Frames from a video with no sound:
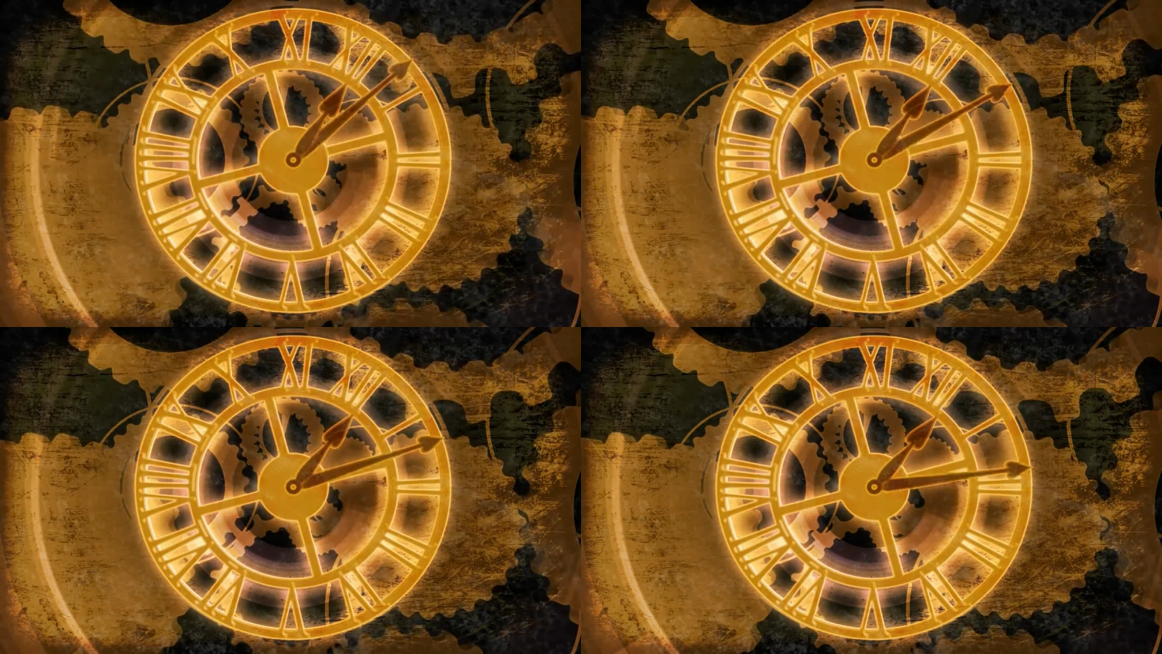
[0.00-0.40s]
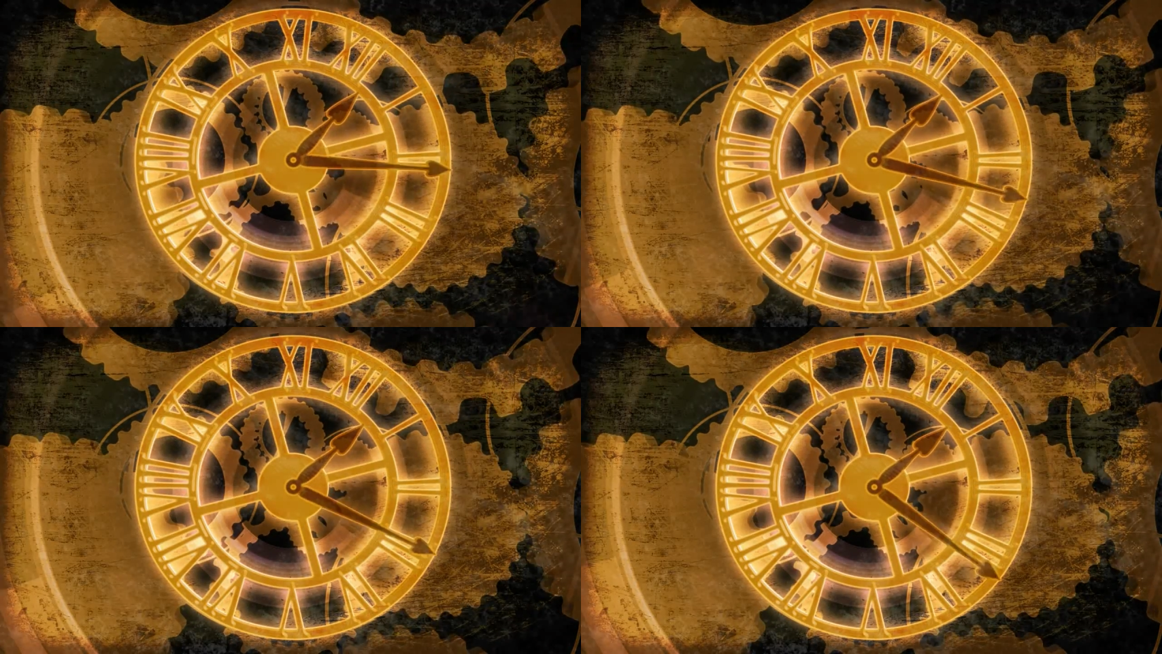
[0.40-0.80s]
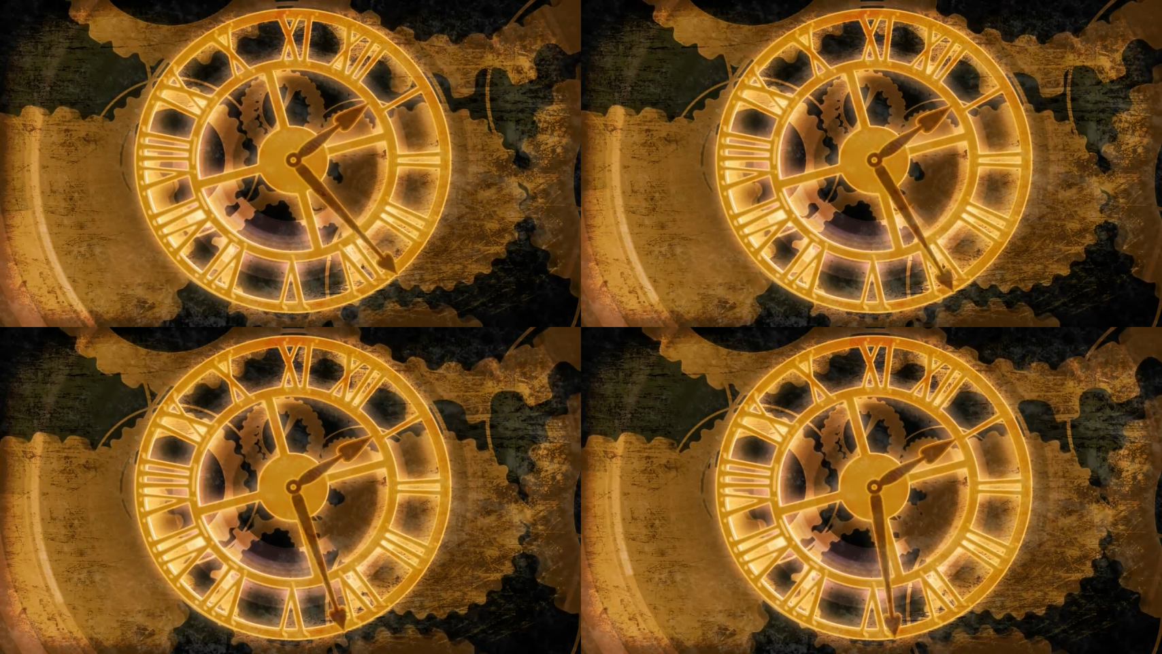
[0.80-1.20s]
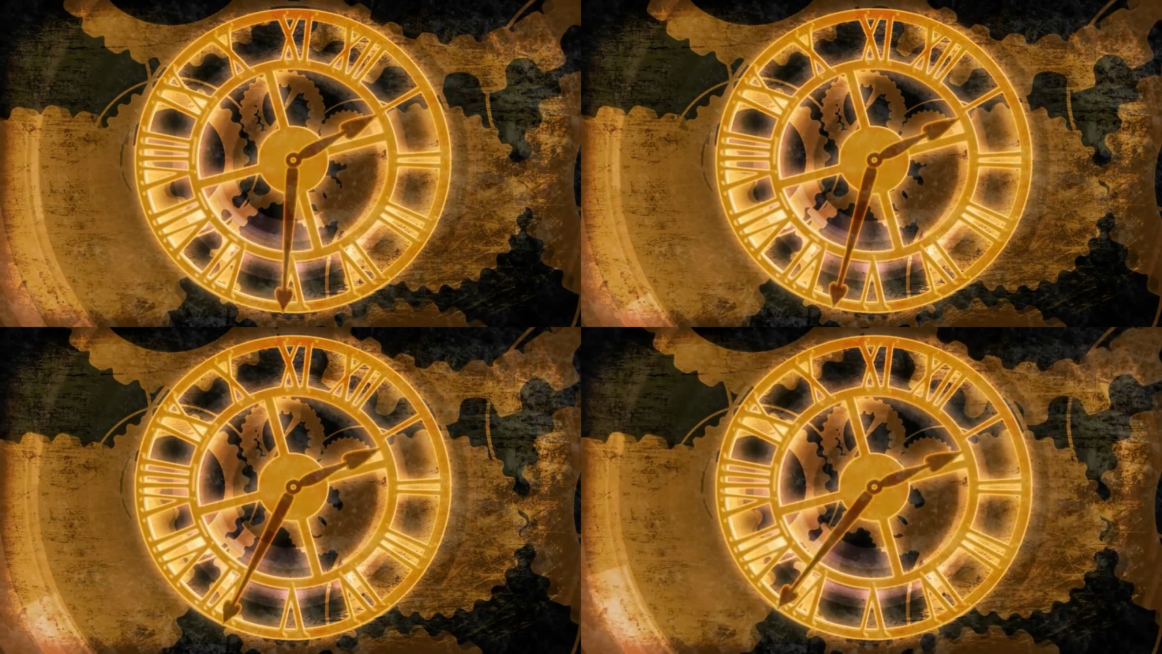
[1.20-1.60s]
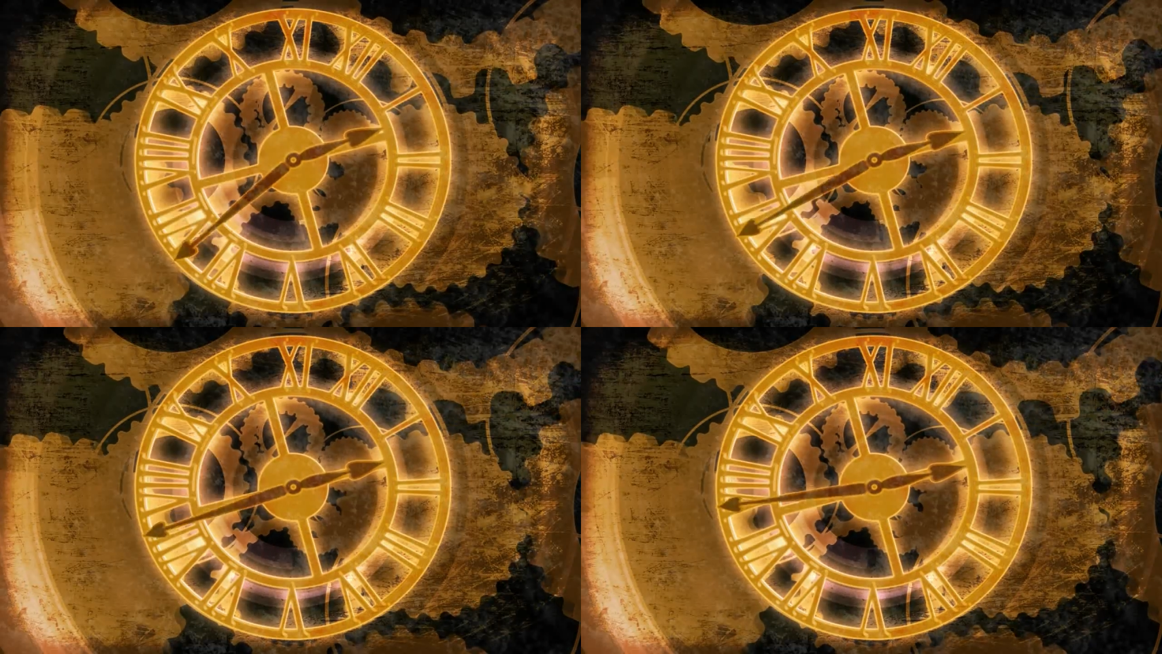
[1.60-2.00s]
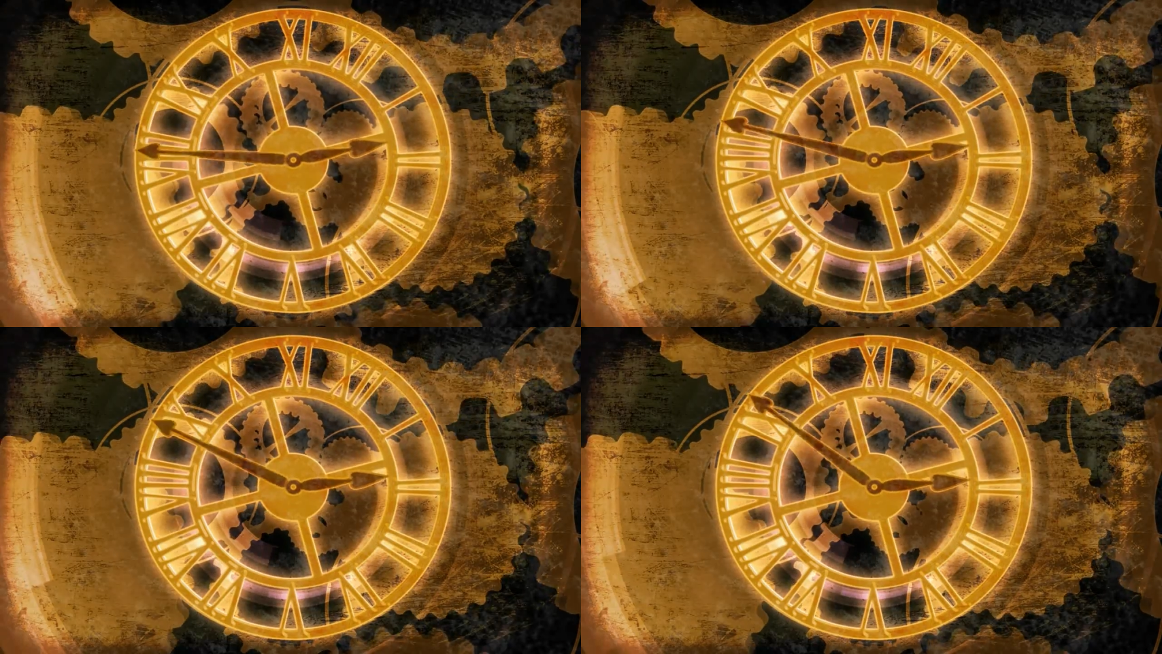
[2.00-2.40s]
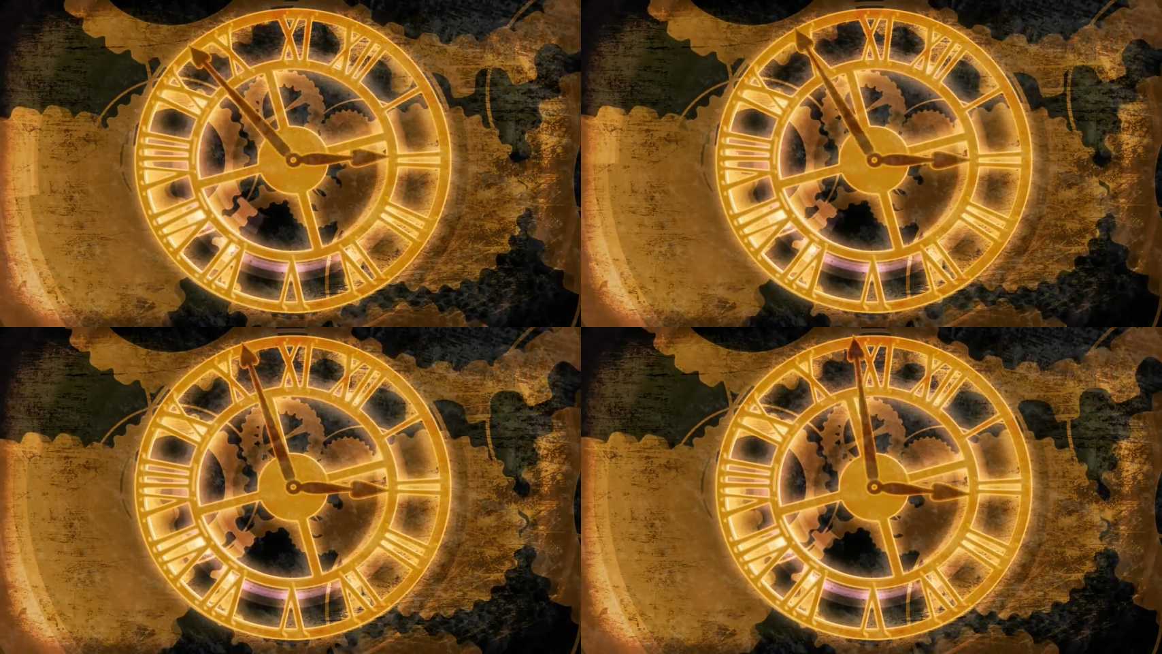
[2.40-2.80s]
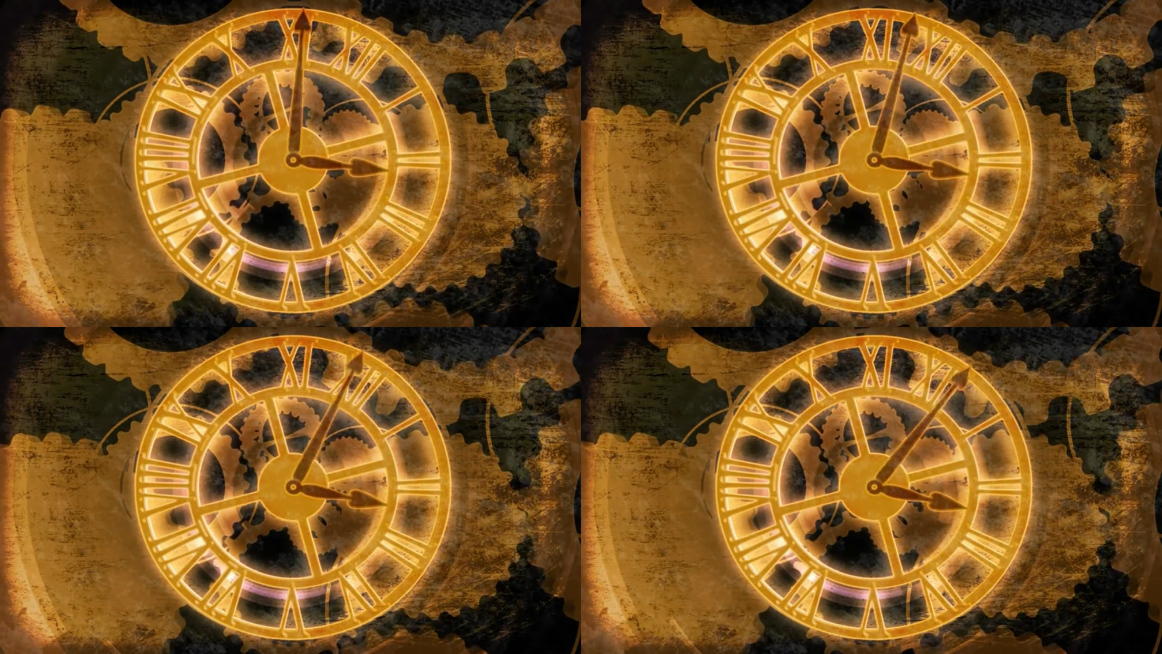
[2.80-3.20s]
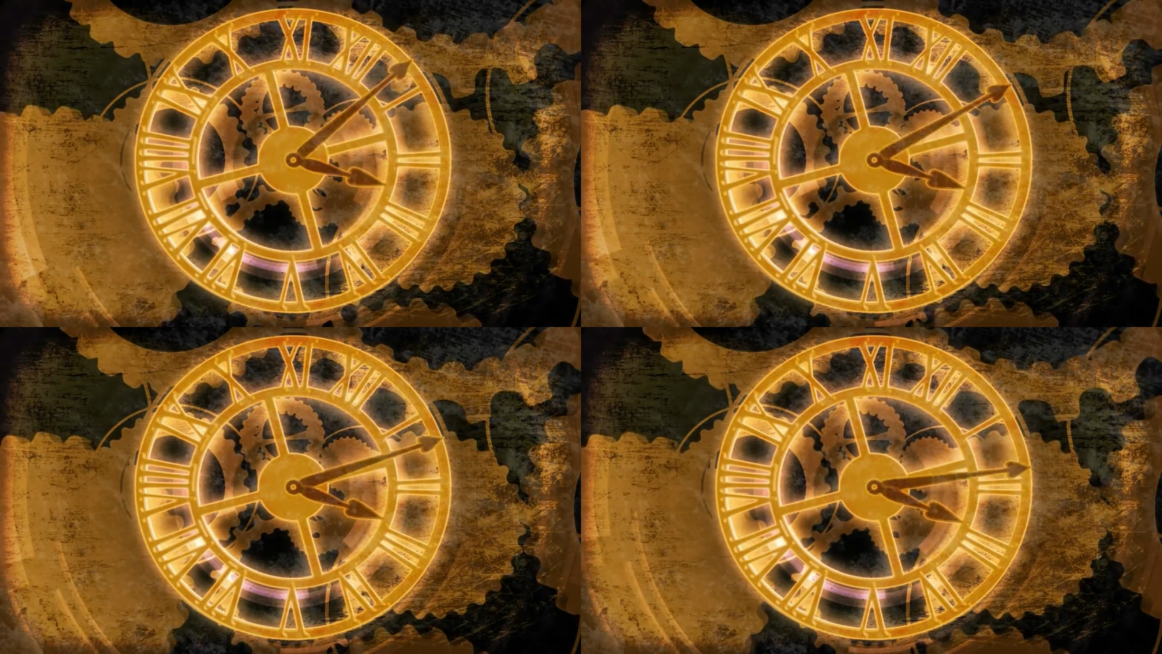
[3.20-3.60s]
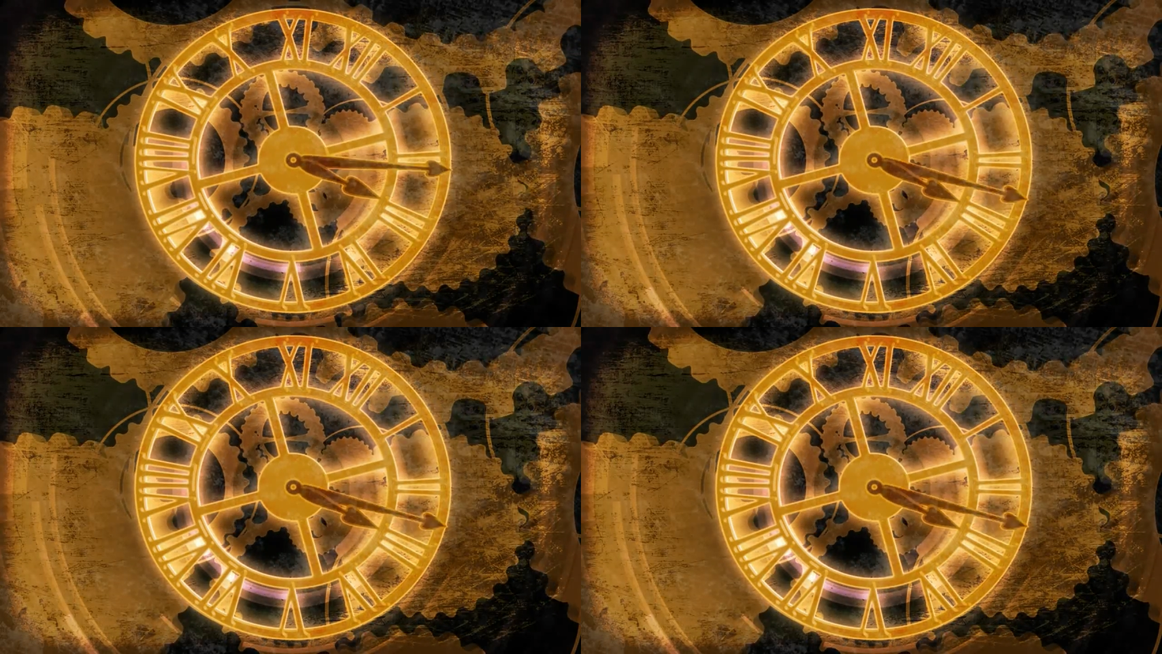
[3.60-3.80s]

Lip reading: (no speaker visible)